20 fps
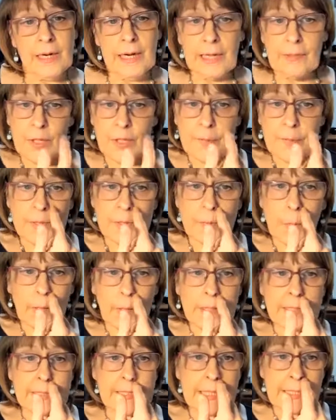And they must
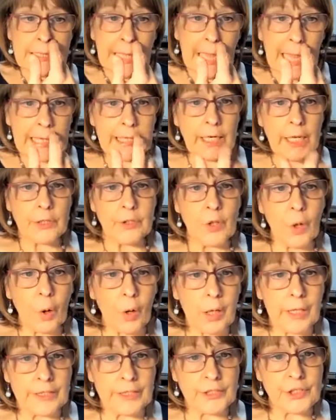once again
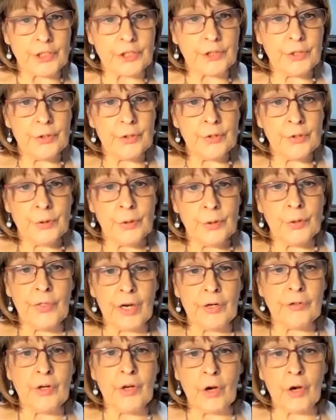acknowledge who
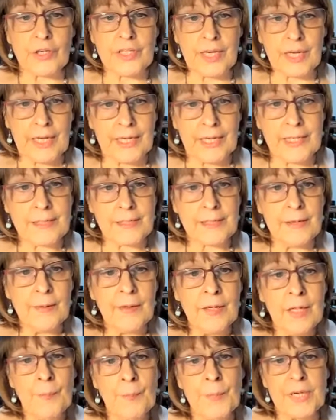their God is.
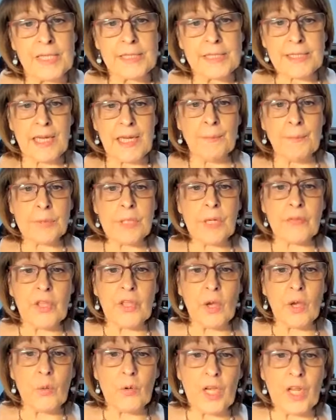But it seems that
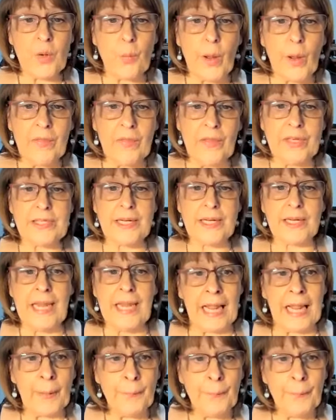the only way this can
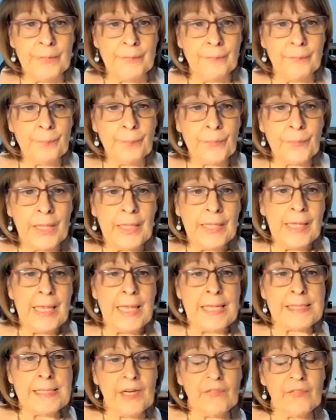happen
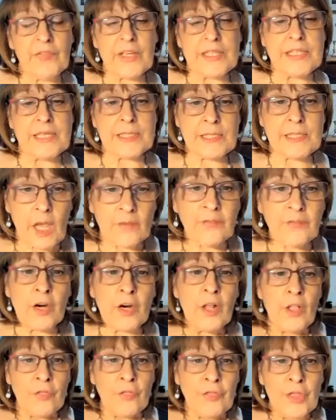is if they discover
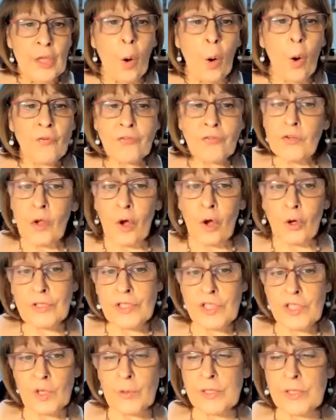the awful
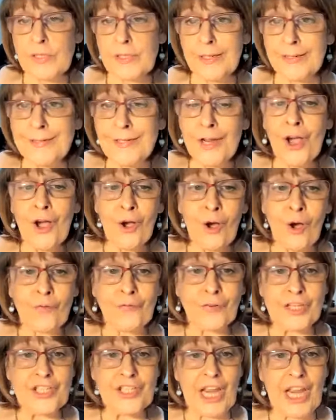consequences
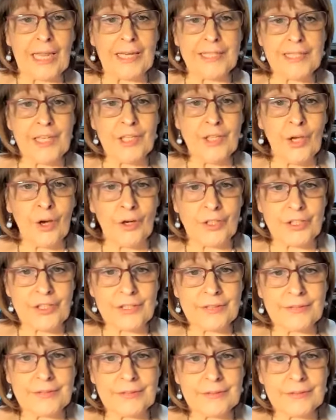of rejecting God.